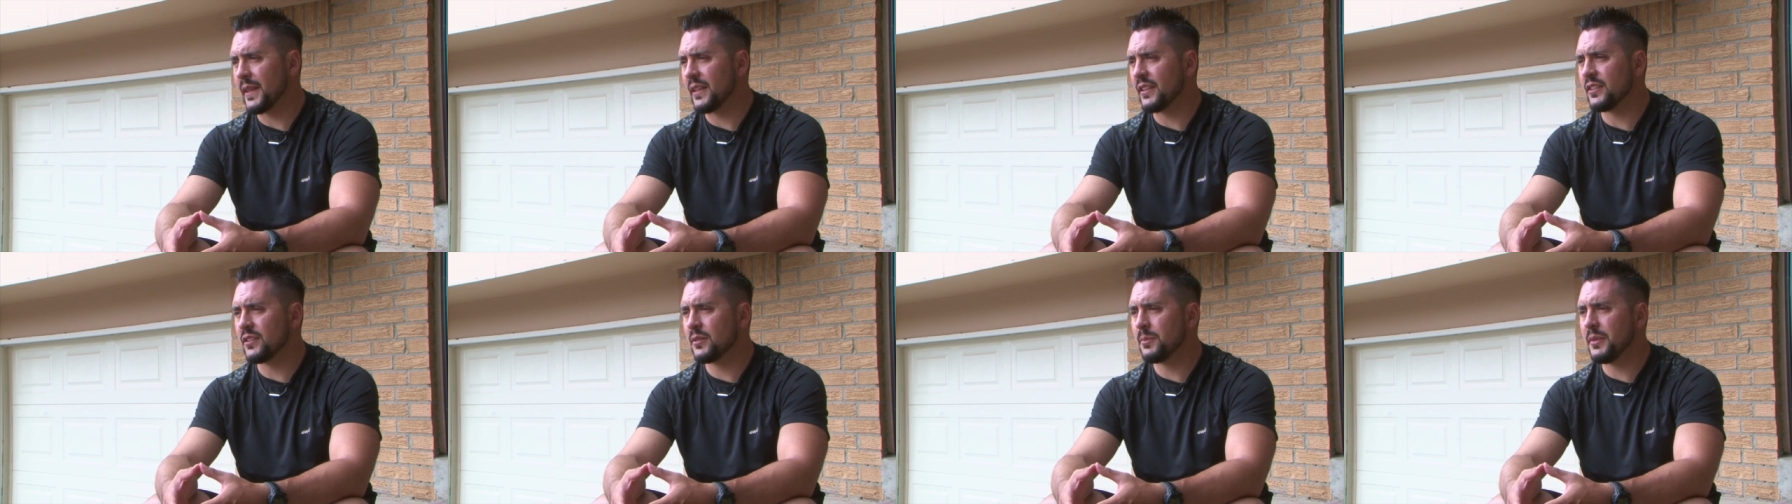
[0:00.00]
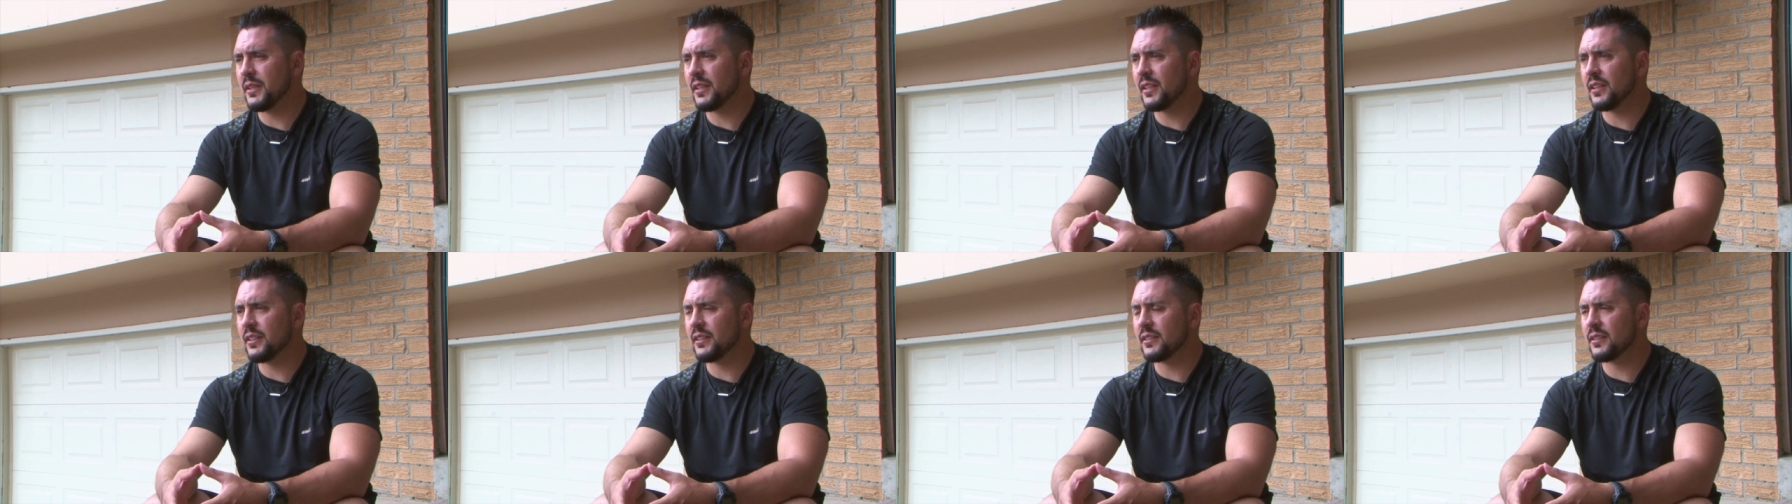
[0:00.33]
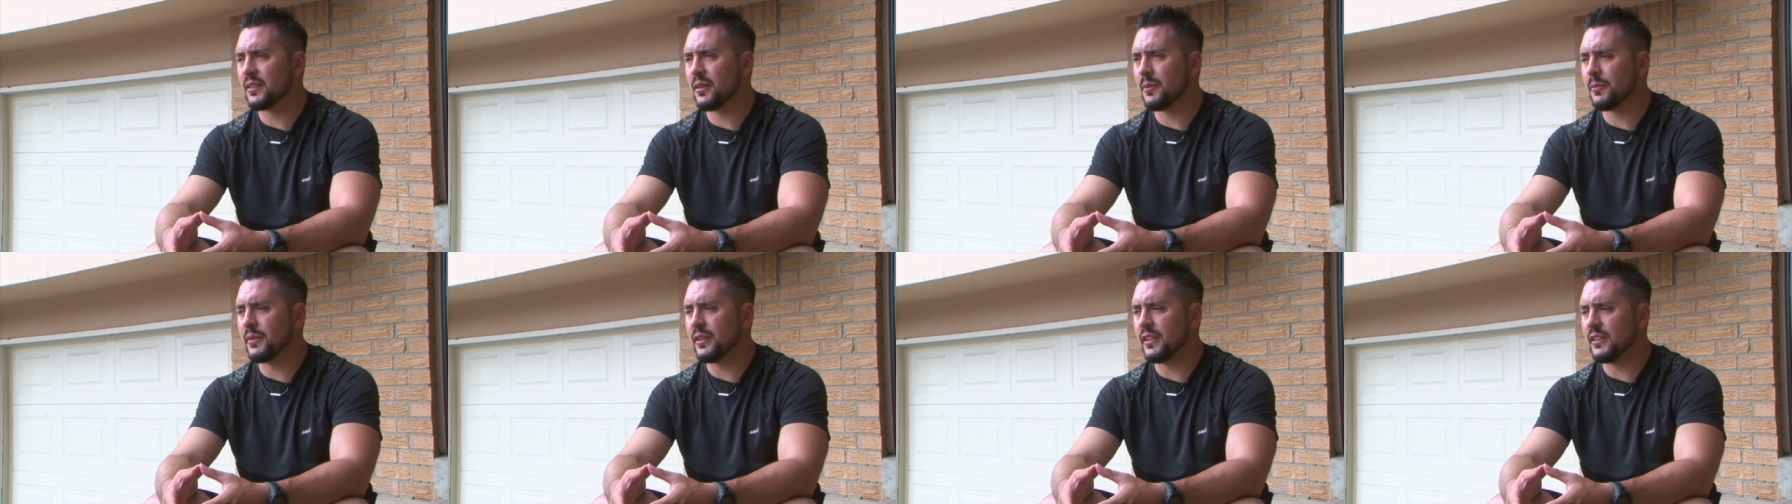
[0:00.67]
Just because
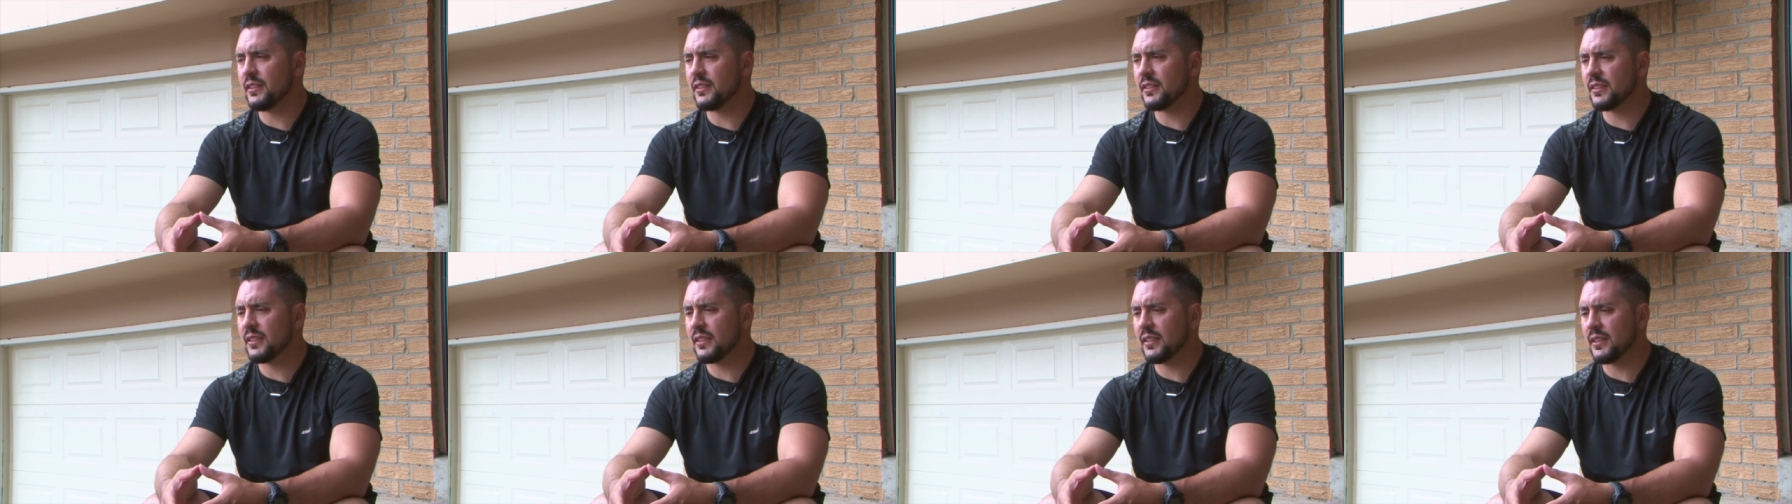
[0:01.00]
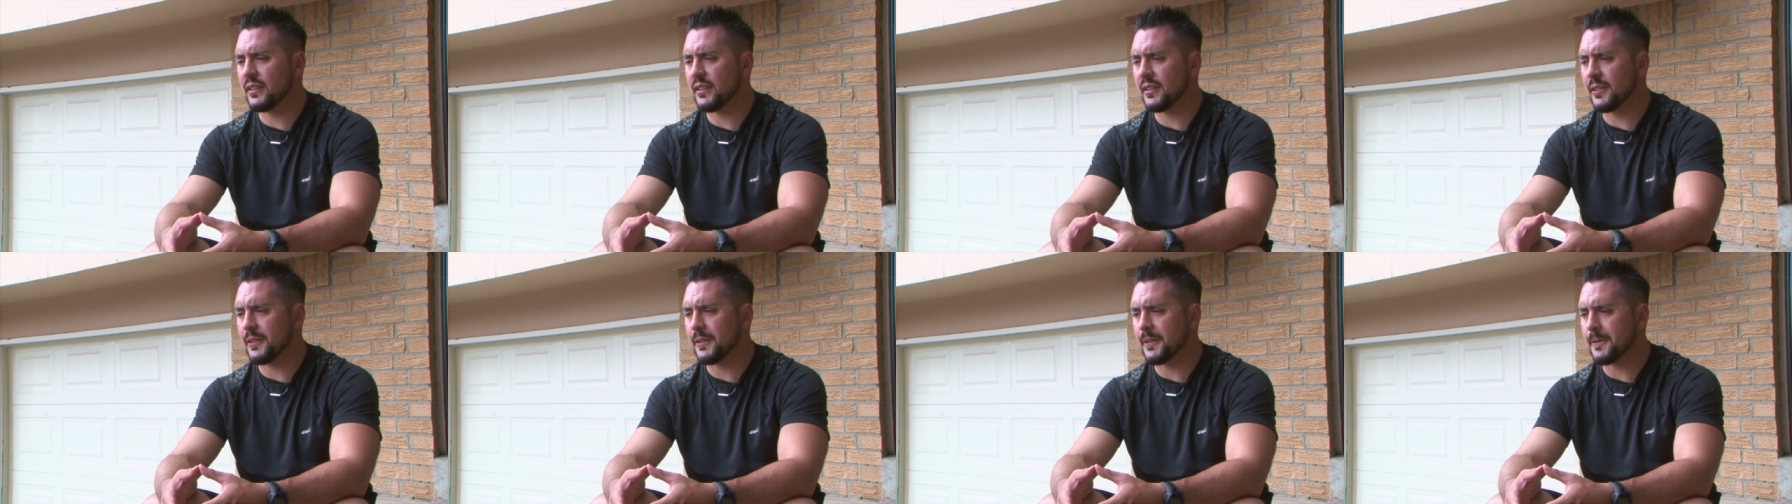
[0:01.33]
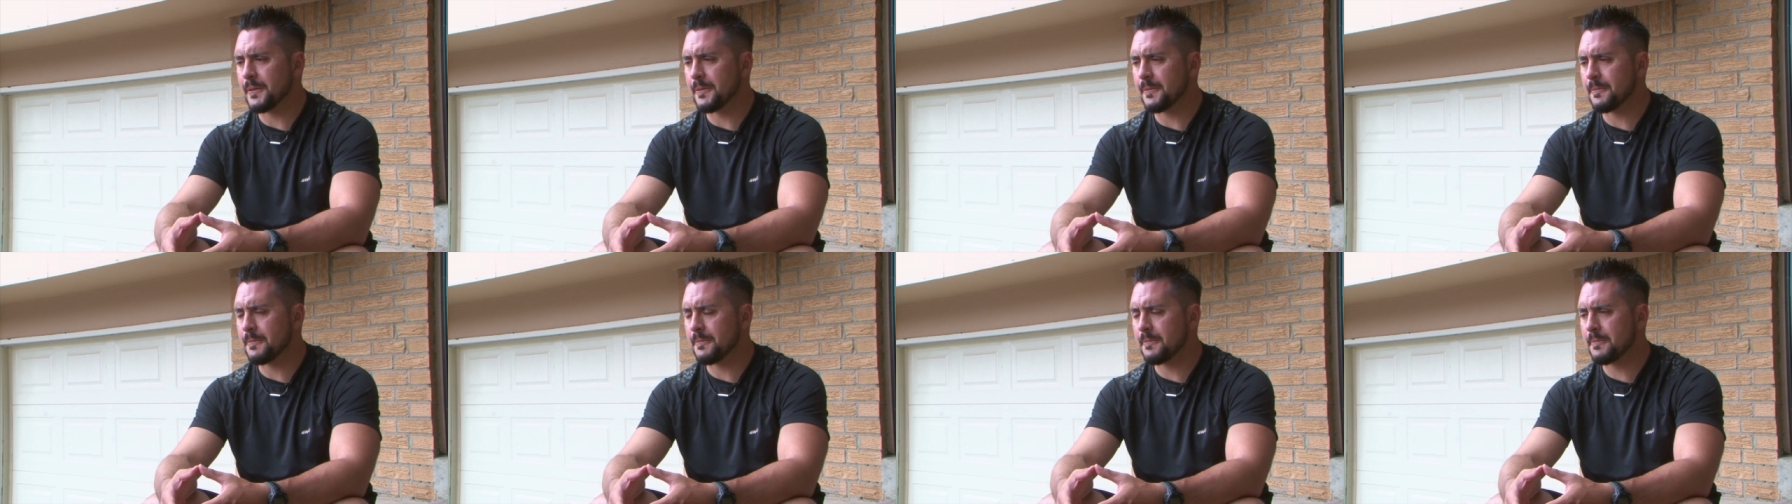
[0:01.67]
somebody's,
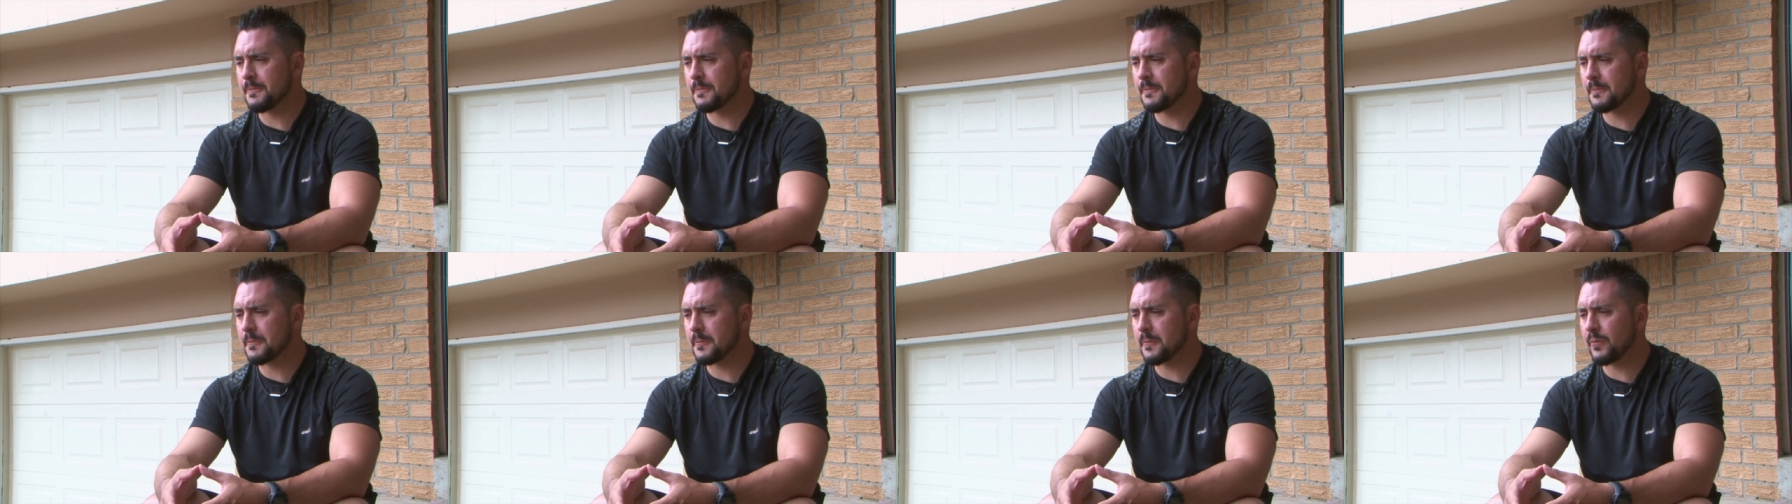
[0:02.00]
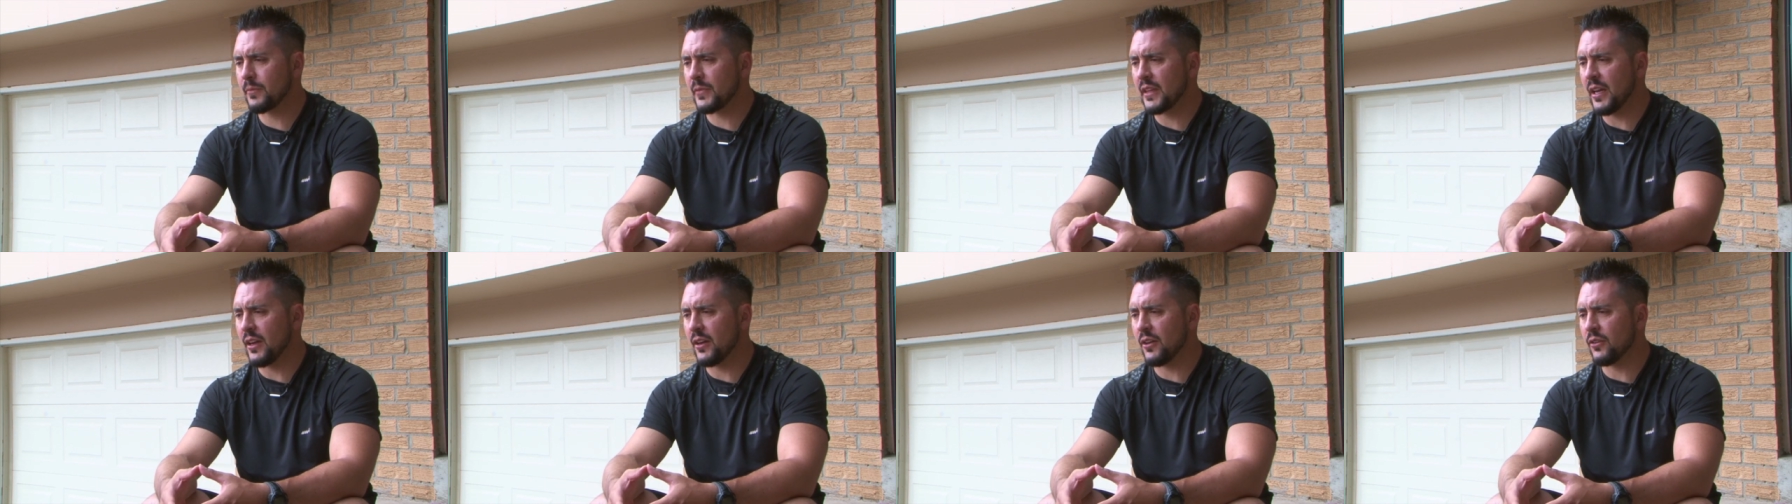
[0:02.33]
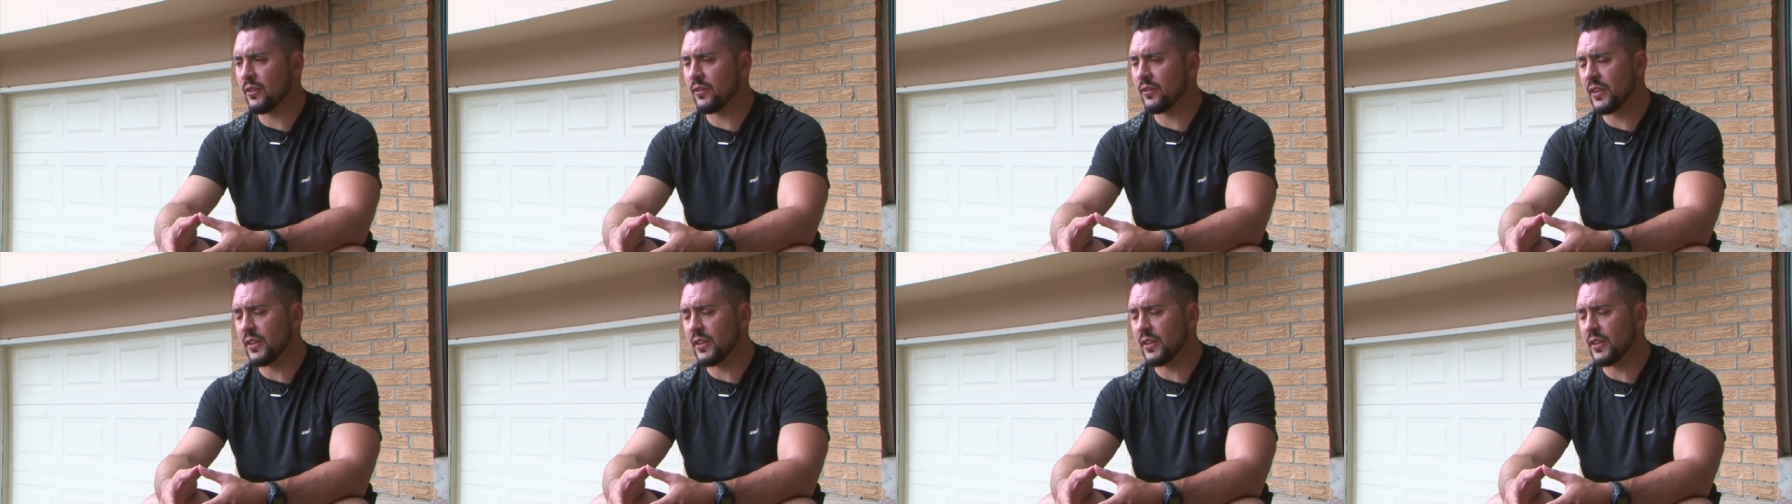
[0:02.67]
now